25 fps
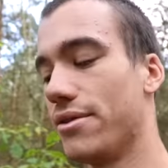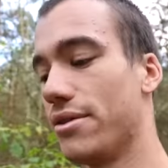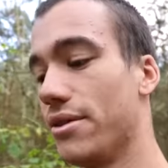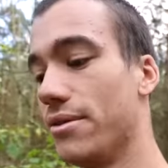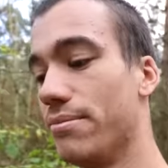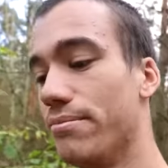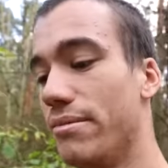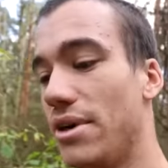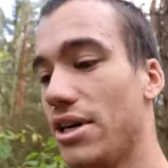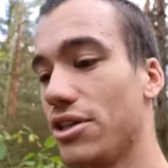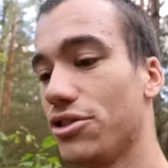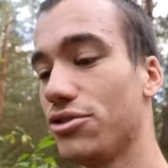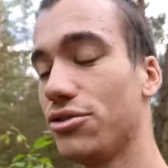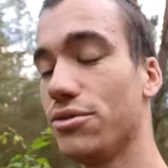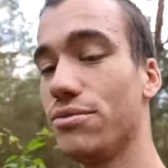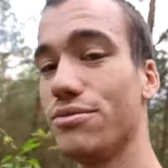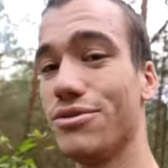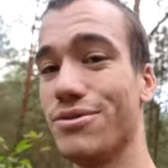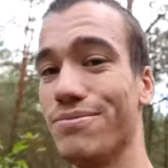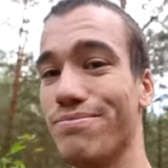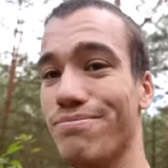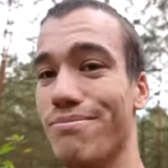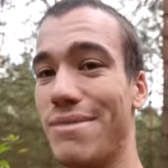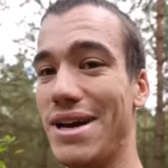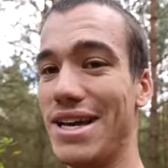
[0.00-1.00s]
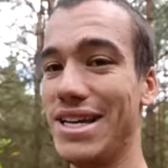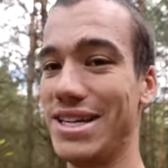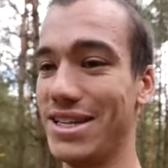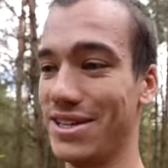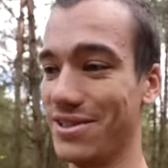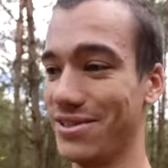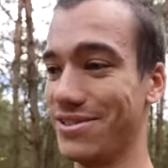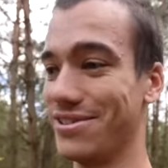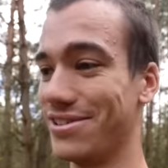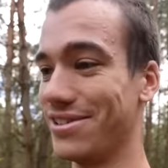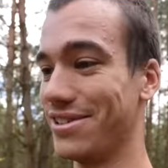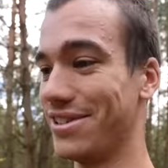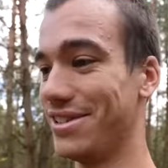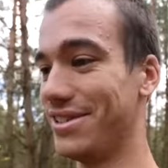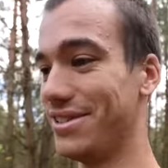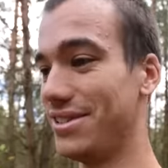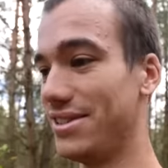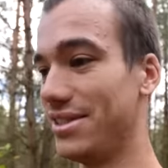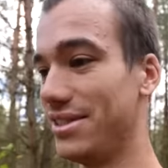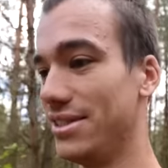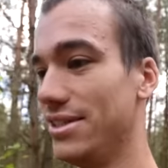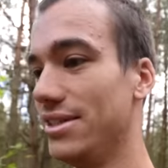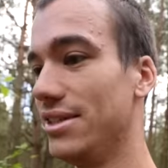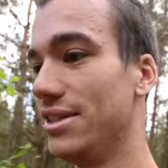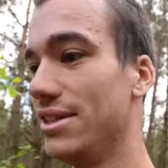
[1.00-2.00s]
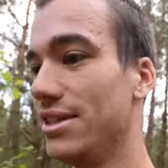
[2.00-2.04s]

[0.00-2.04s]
The mushrooms make you crazy.